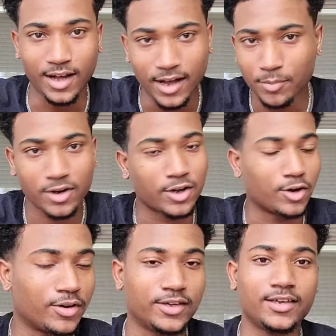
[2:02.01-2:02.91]
I'm gonna
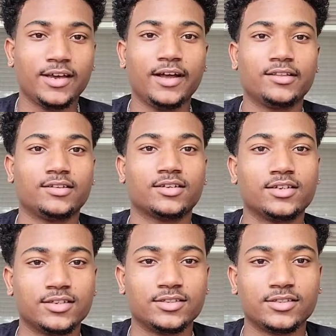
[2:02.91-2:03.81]
Iki Island
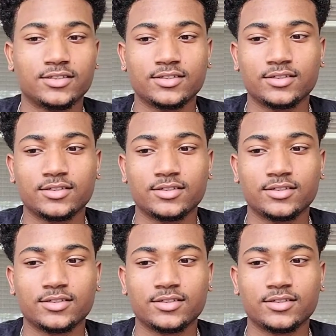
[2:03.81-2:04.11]
because